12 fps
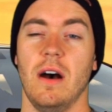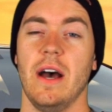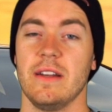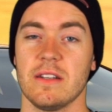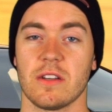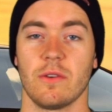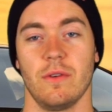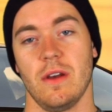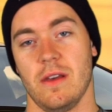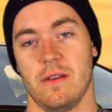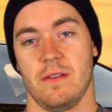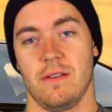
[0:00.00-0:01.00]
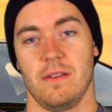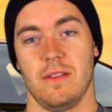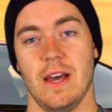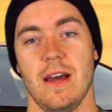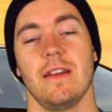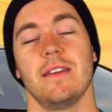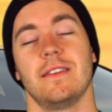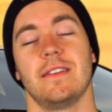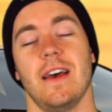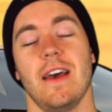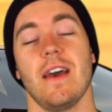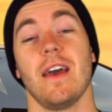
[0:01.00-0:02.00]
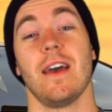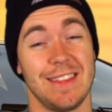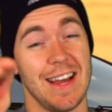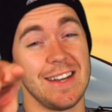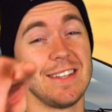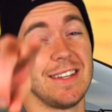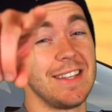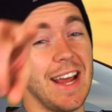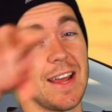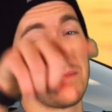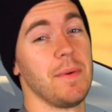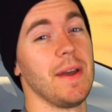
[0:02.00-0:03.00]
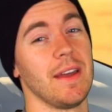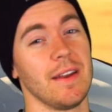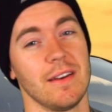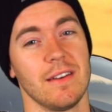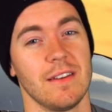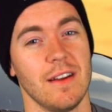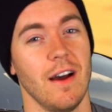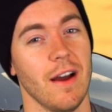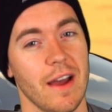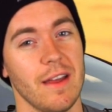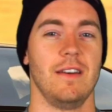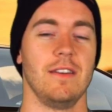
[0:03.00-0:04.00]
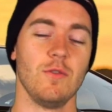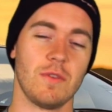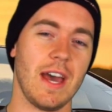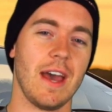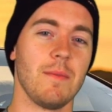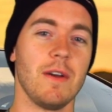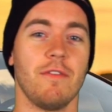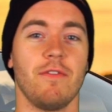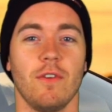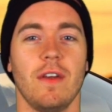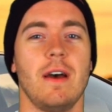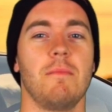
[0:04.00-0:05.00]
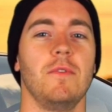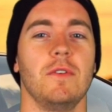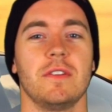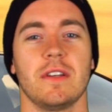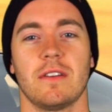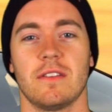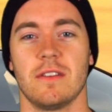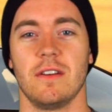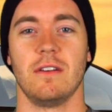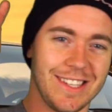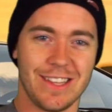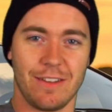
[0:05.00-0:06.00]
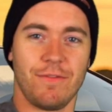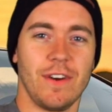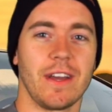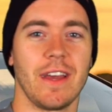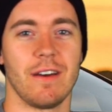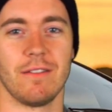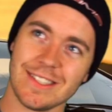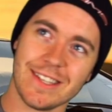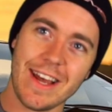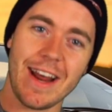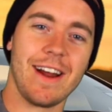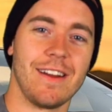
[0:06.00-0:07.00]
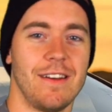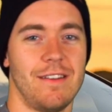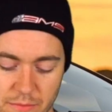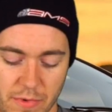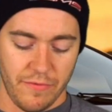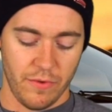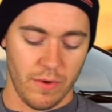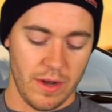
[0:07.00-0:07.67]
I disagree. That is a dank beat, all right? And you came here for that music, so get out of here. But for